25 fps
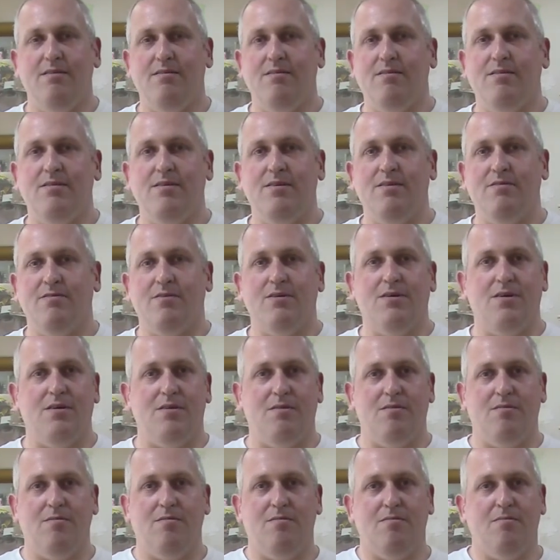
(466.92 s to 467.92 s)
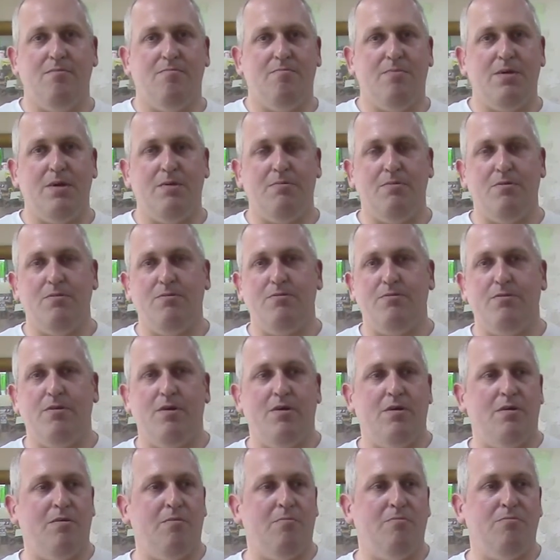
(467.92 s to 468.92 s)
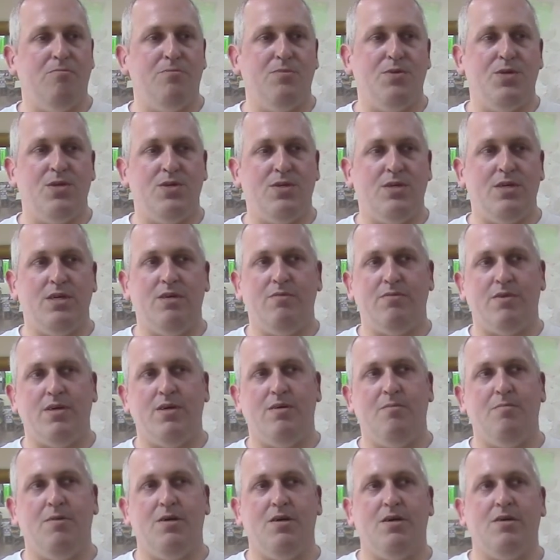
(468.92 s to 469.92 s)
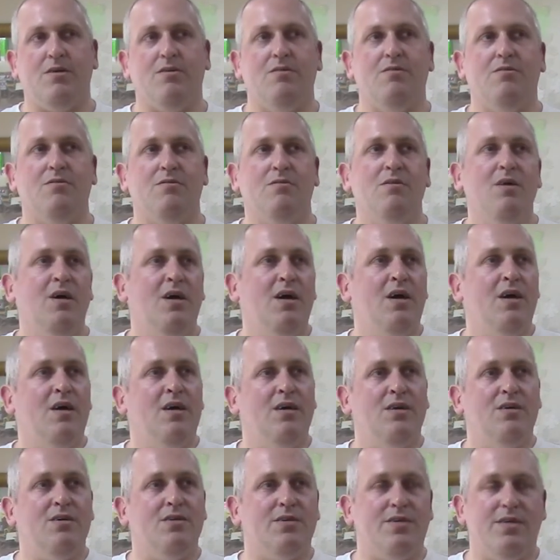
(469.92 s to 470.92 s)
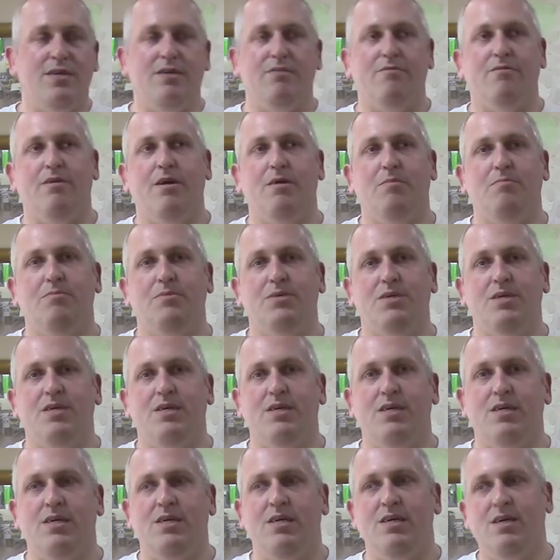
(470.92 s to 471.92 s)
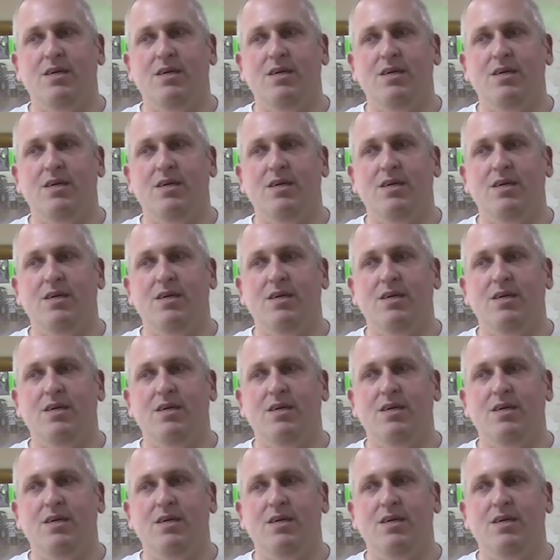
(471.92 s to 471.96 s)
You've got people from Steve Carmichael, Steve Ramsey,